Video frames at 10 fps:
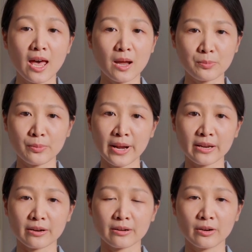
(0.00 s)
a
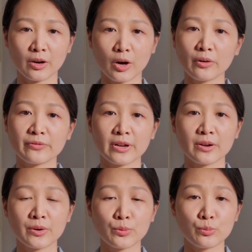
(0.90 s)
prayer of
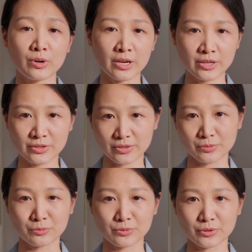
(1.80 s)
a
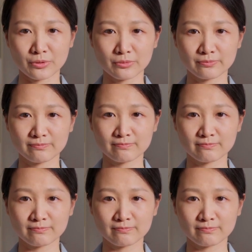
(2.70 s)
religious ritual.